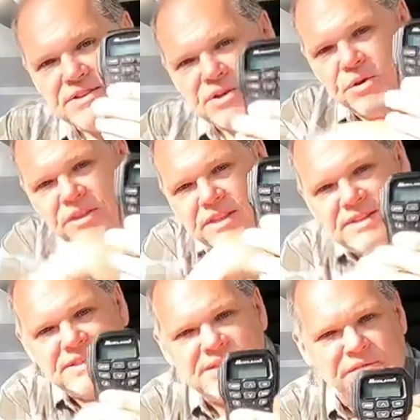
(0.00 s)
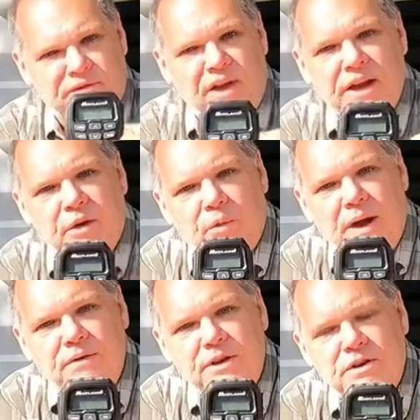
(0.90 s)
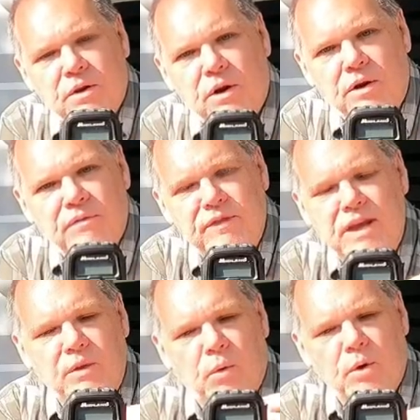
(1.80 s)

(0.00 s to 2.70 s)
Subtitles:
so that this isn't flying around in your RV